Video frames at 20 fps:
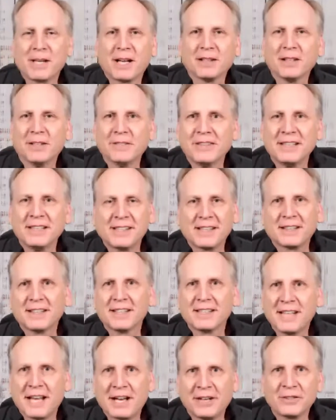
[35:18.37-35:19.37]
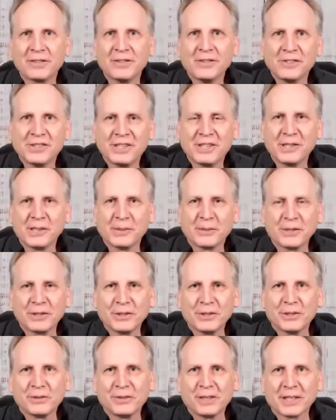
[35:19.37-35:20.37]
I love this how-to series we're
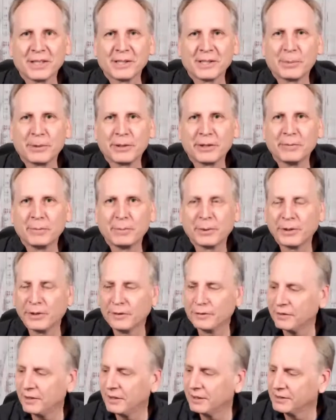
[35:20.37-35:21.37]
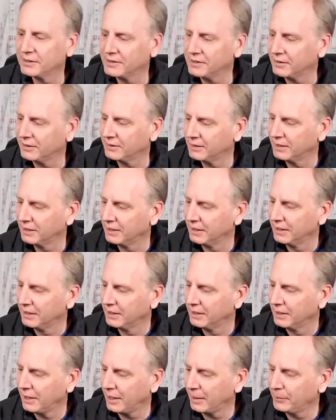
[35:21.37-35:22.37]
doing, Rick. It's pretty fun. So
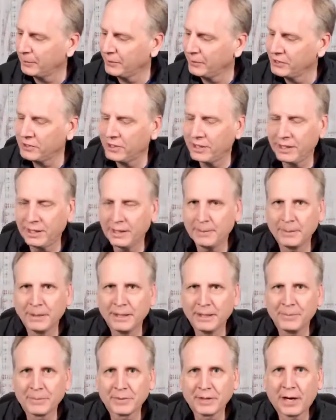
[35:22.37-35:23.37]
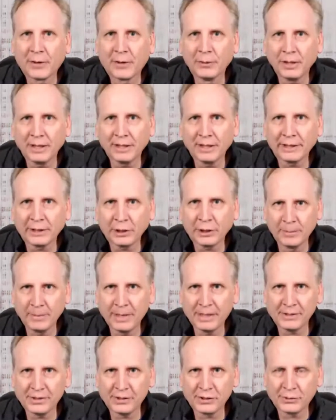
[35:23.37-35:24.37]
I appreciate it. But I really like your
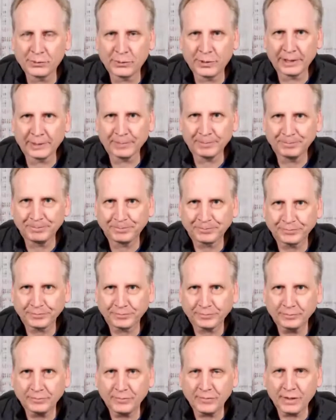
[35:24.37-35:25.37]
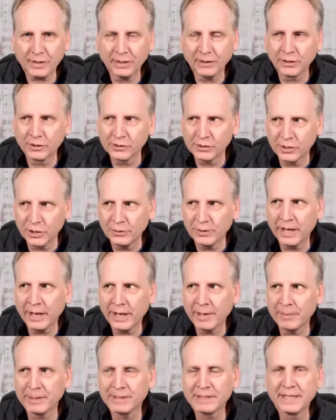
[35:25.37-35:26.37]
message, Rick. There's no
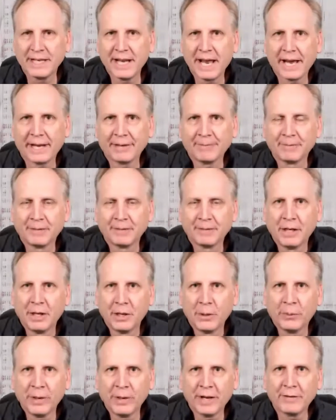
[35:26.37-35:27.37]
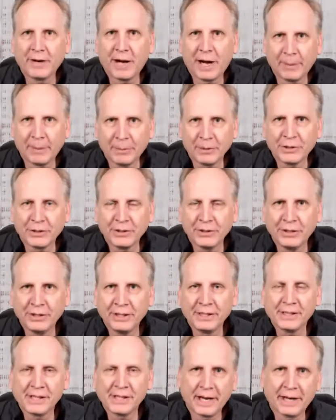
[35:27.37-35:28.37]
day but today. We have
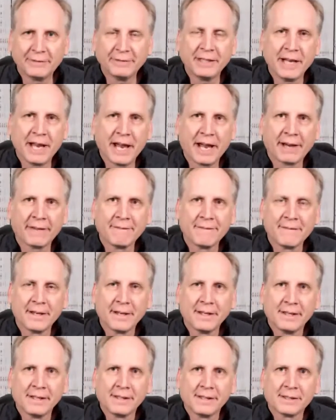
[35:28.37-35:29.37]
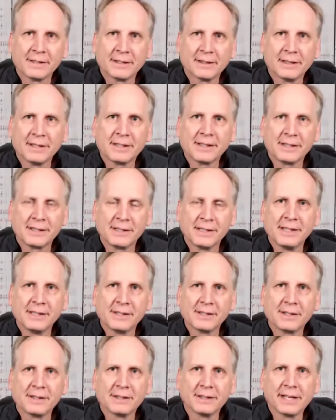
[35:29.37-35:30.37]
opportunities every day. So let's
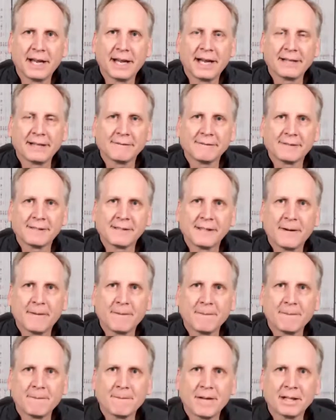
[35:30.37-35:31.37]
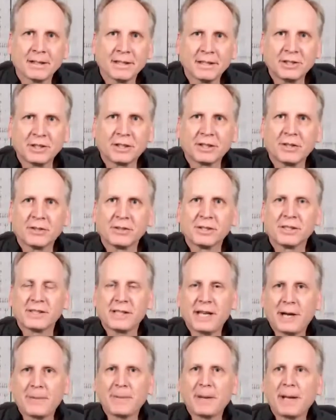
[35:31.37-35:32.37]
seize on that. So I'll let you close us
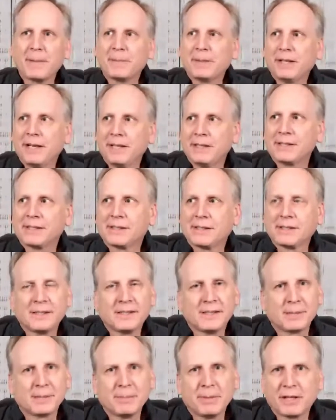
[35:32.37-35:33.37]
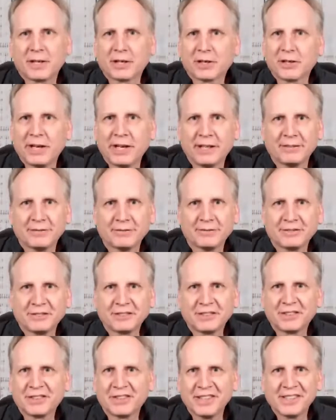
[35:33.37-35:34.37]
out, man. But this has been a great
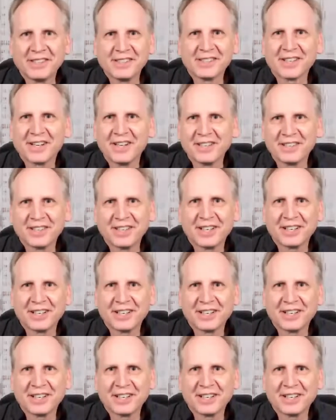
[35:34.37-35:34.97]
discussion.